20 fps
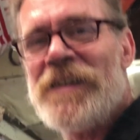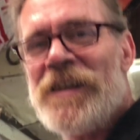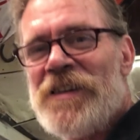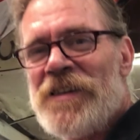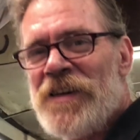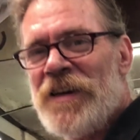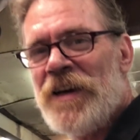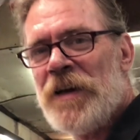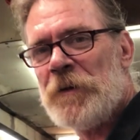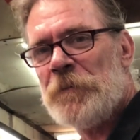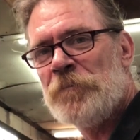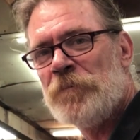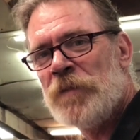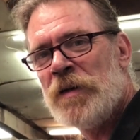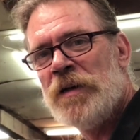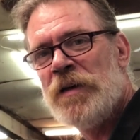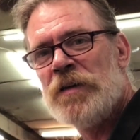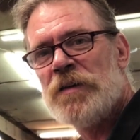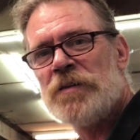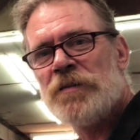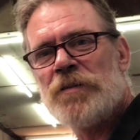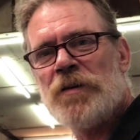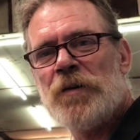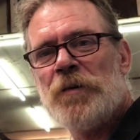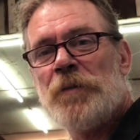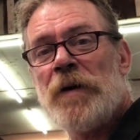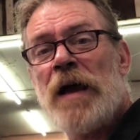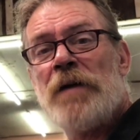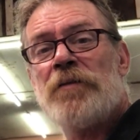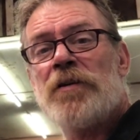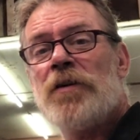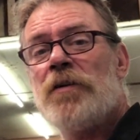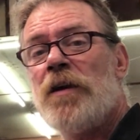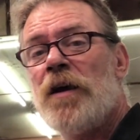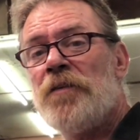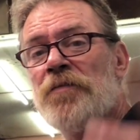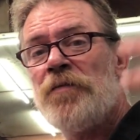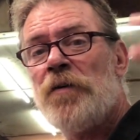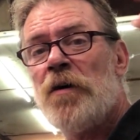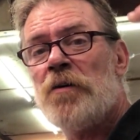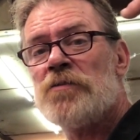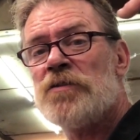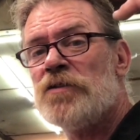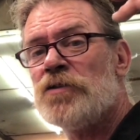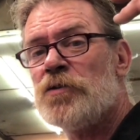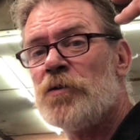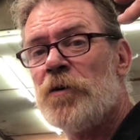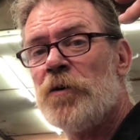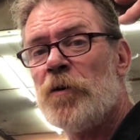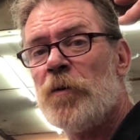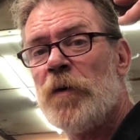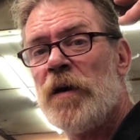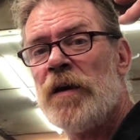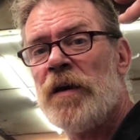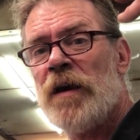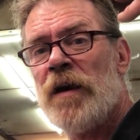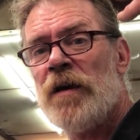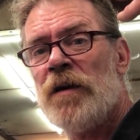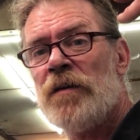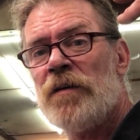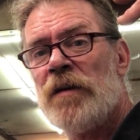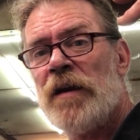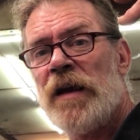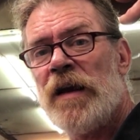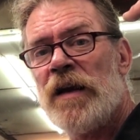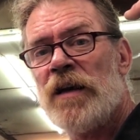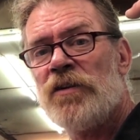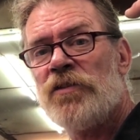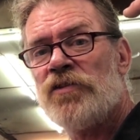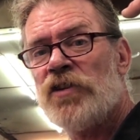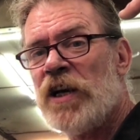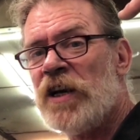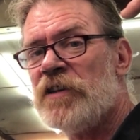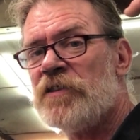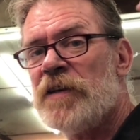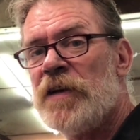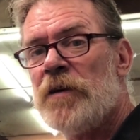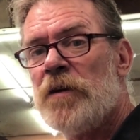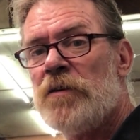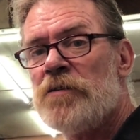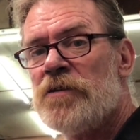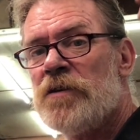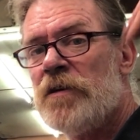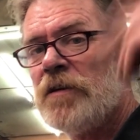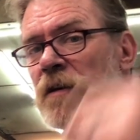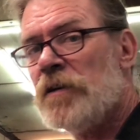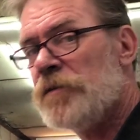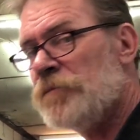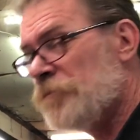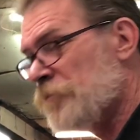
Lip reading: I said. Have a good day, folks. Enjoy your weekend, and check us out on Sunday.